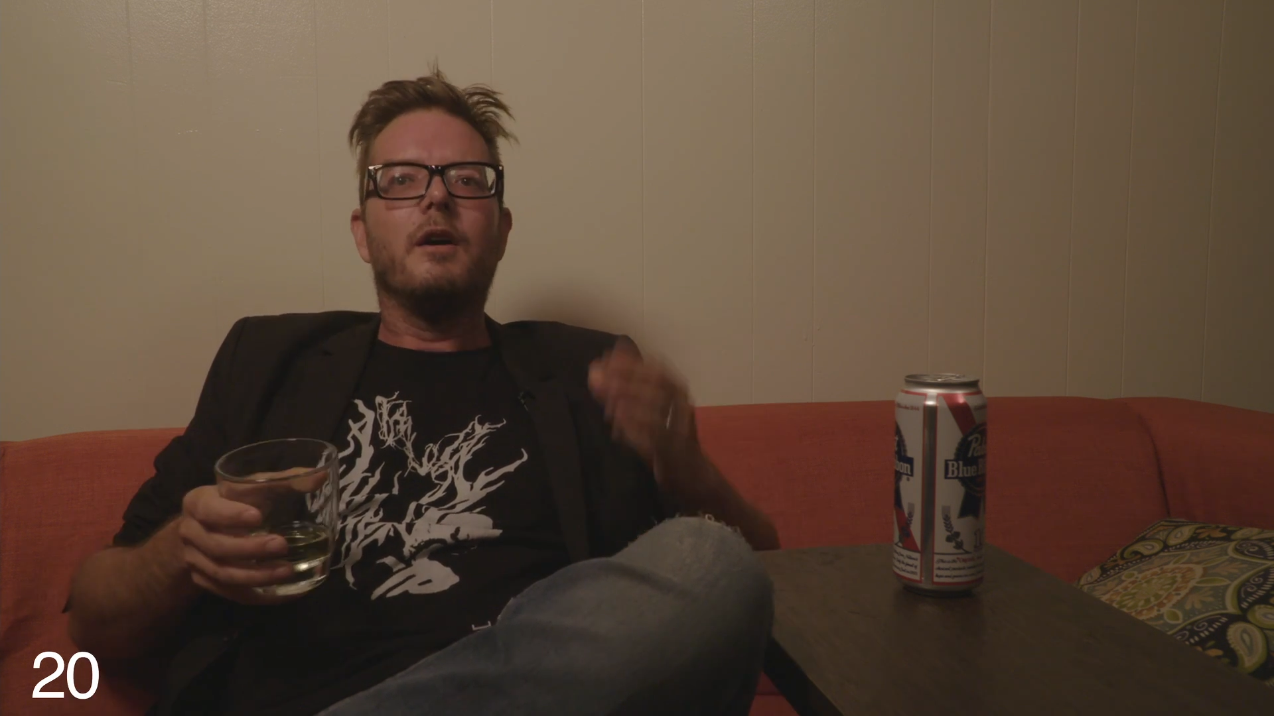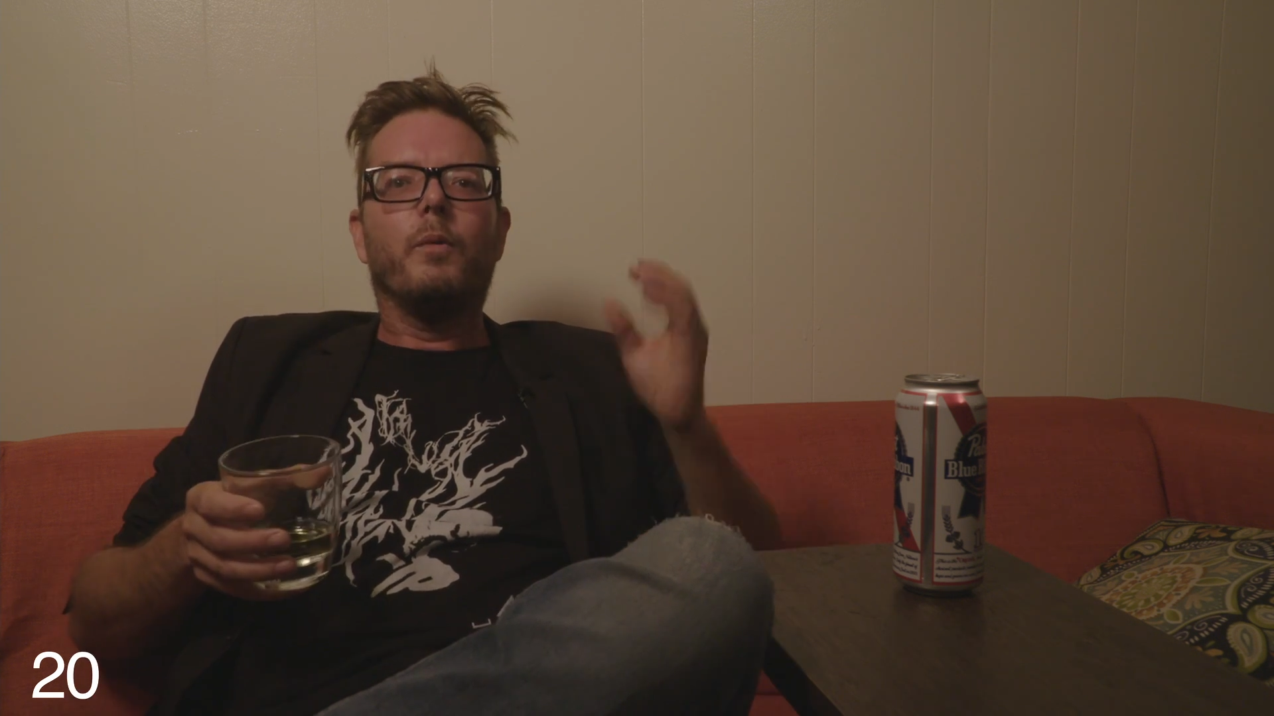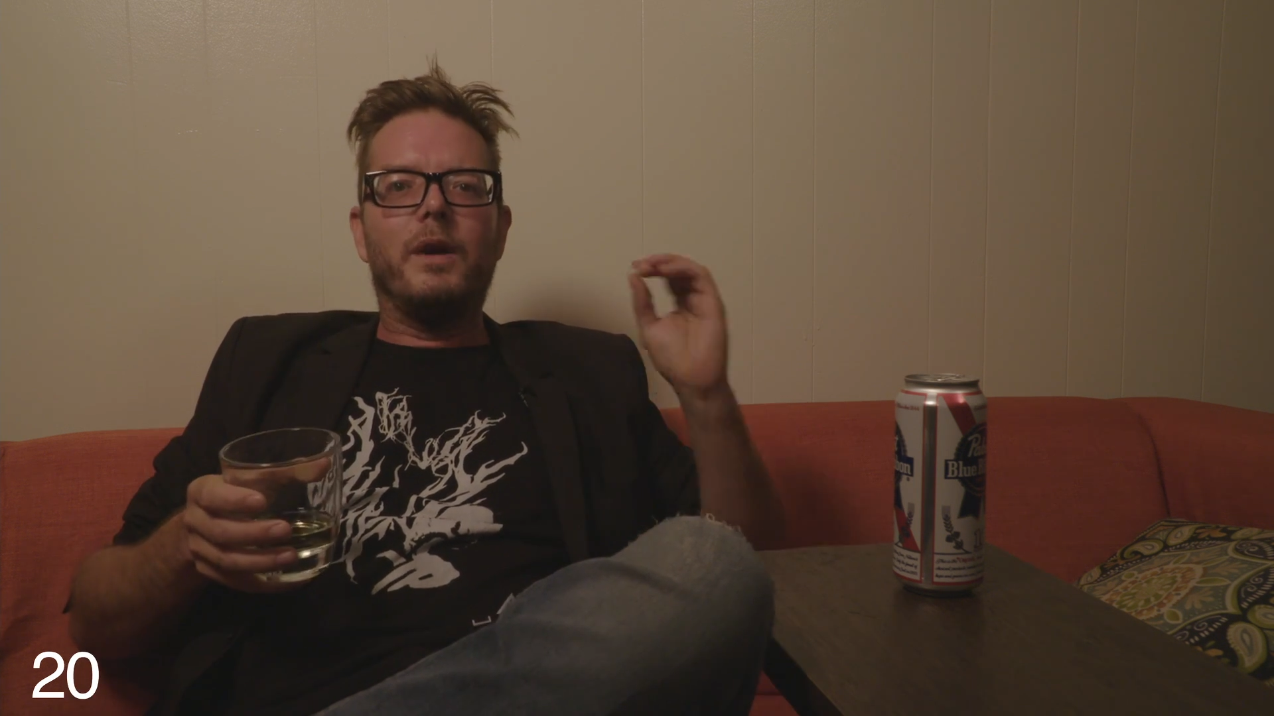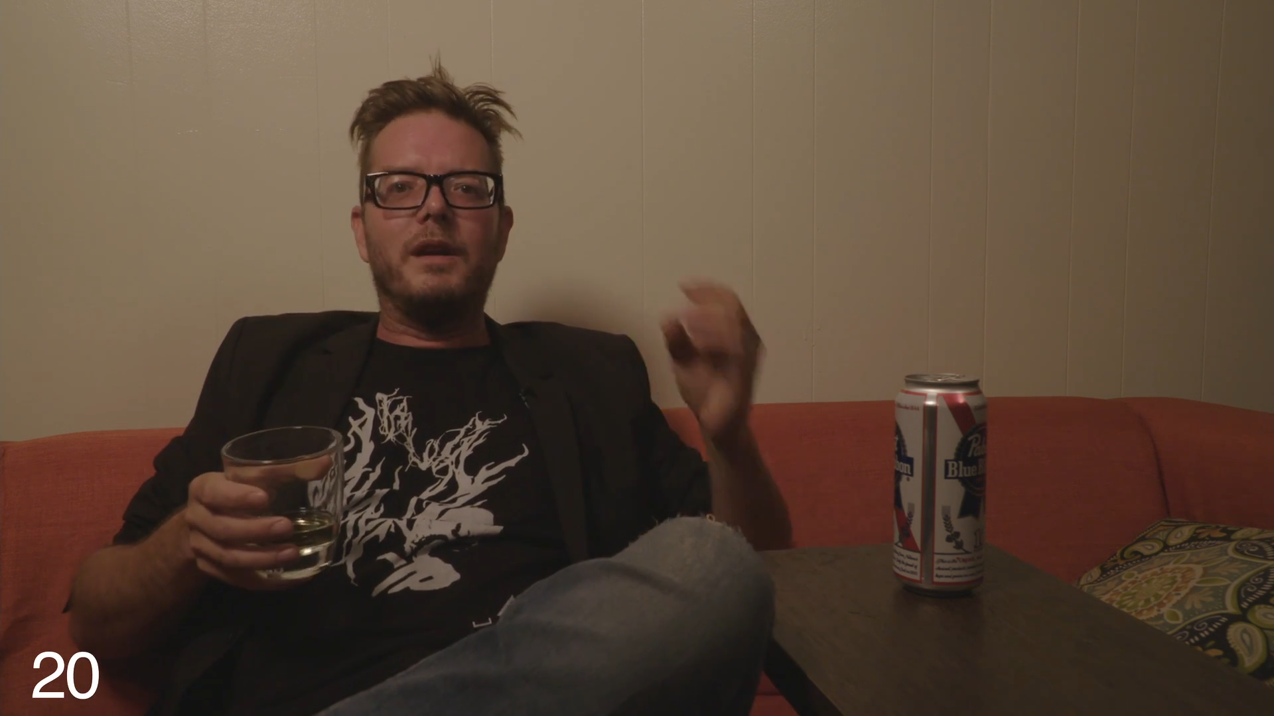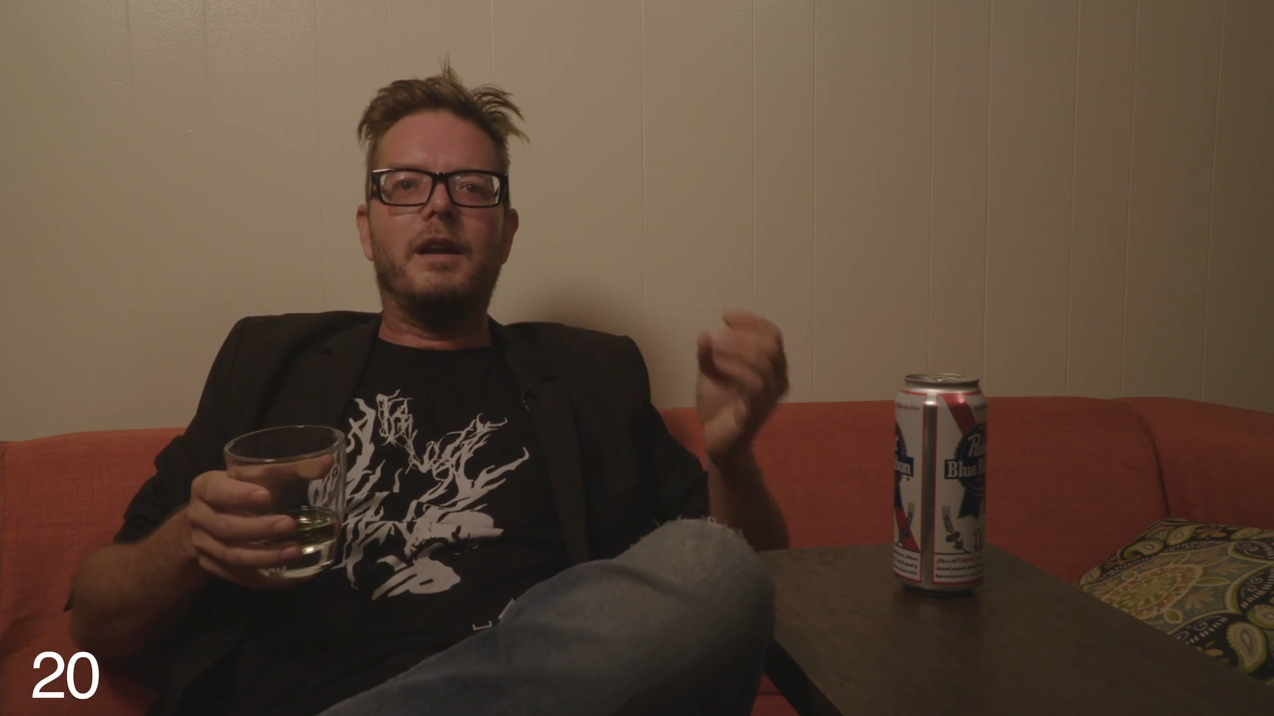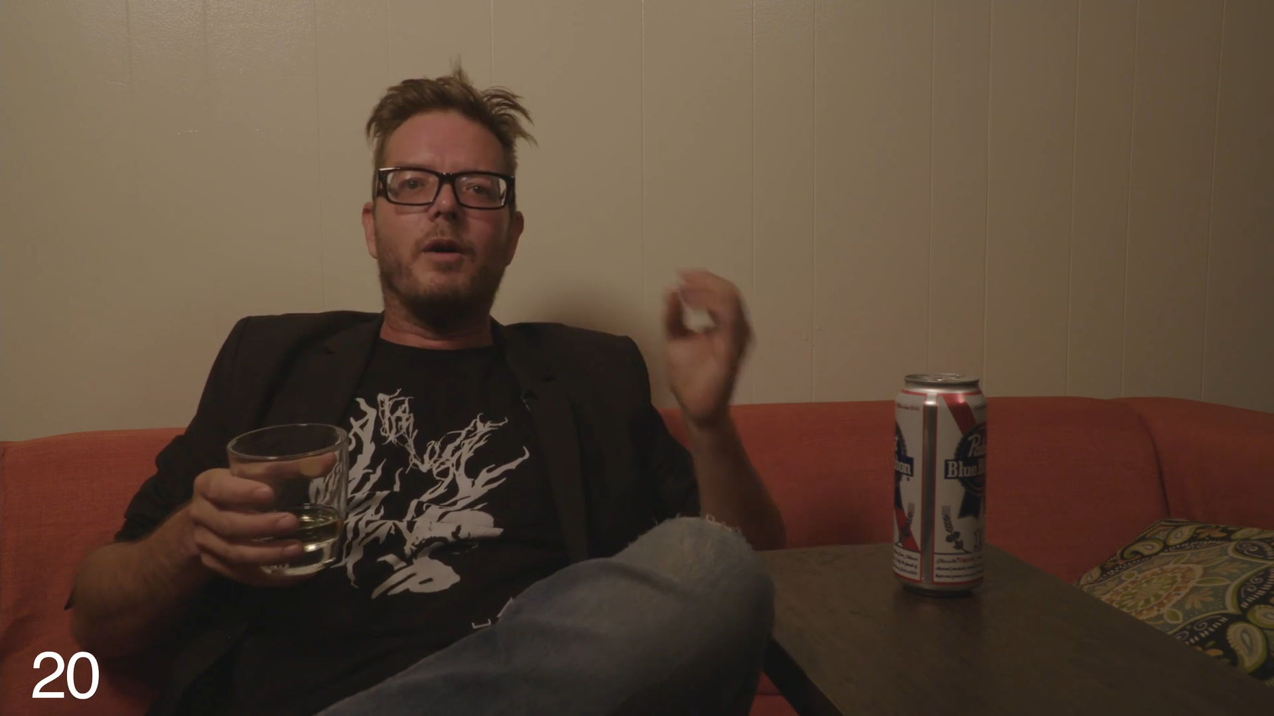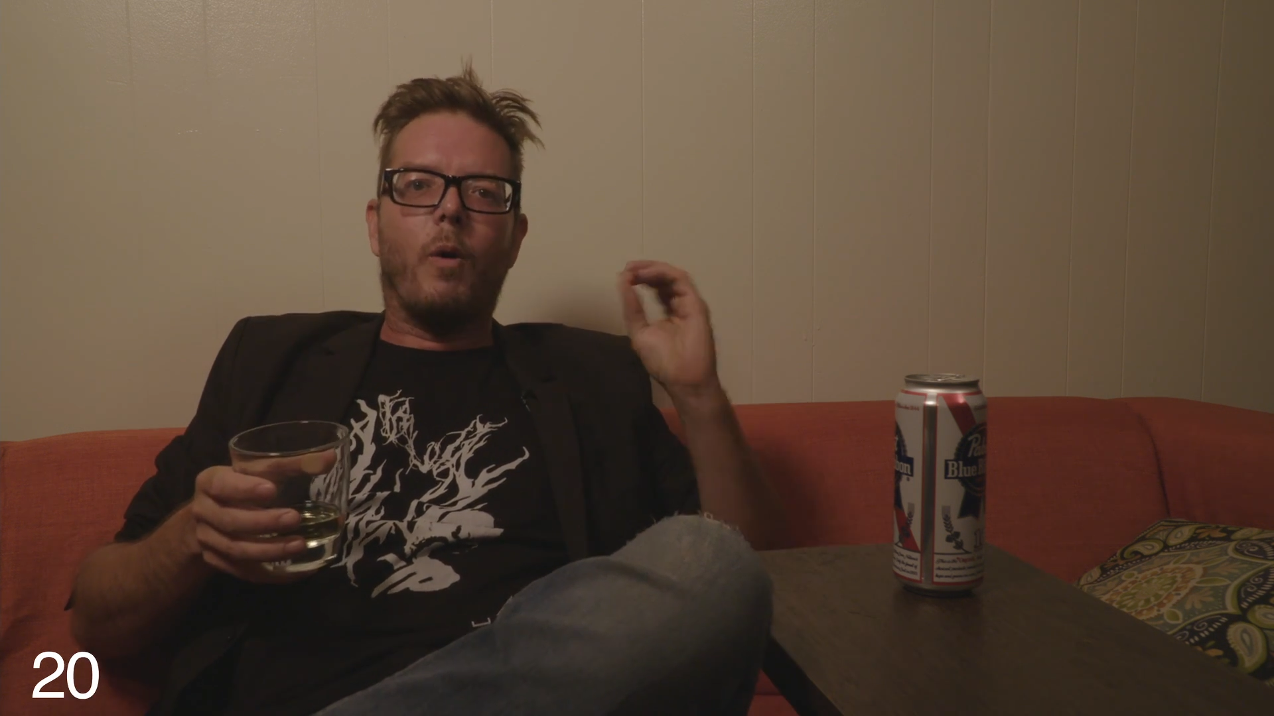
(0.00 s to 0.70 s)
We need